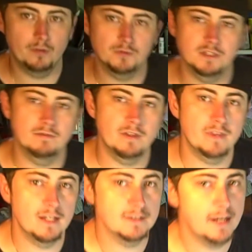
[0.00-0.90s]
those different
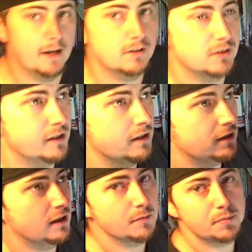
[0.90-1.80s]
things. I actually
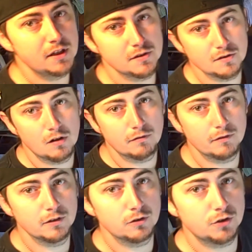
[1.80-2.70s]
cut pieces off of
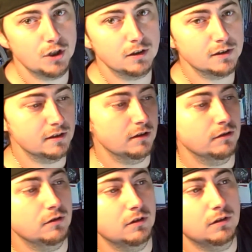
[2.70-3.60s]
little chunks into
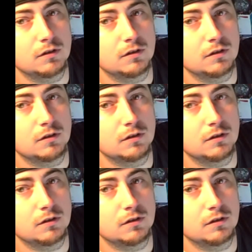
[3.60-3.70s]
little